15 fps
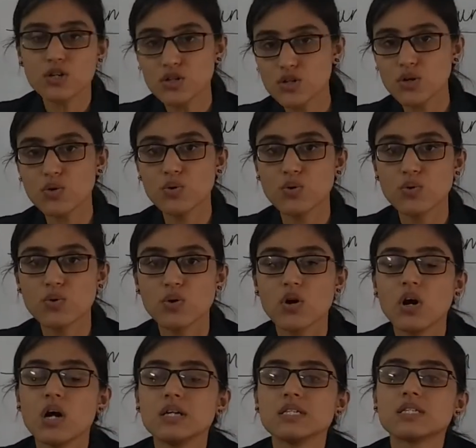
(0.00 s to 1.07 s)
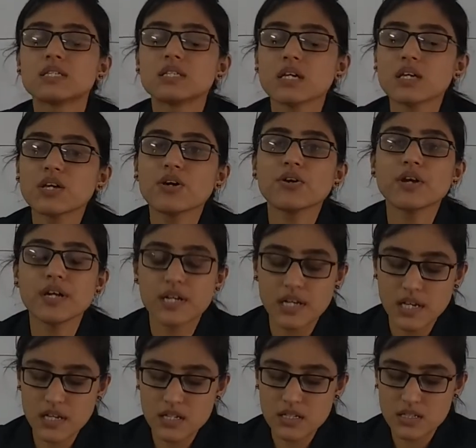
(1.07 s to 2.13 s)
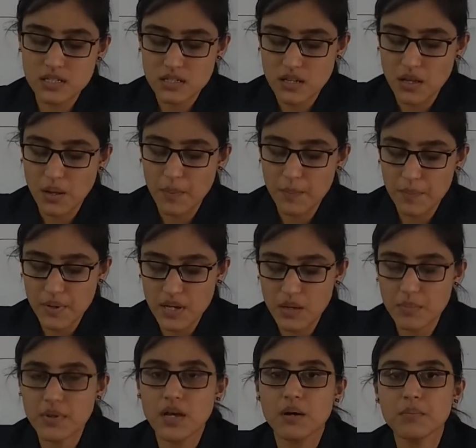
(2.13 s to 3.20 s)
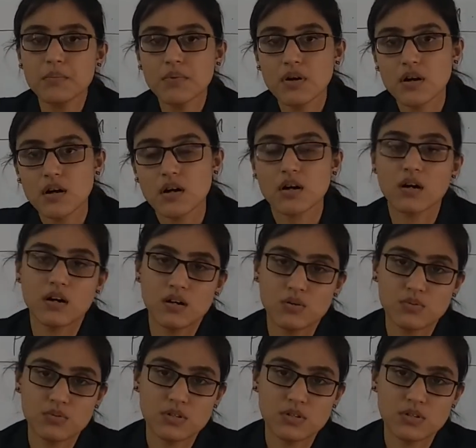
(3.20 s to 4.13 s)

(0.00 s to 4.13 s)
to securities premium account.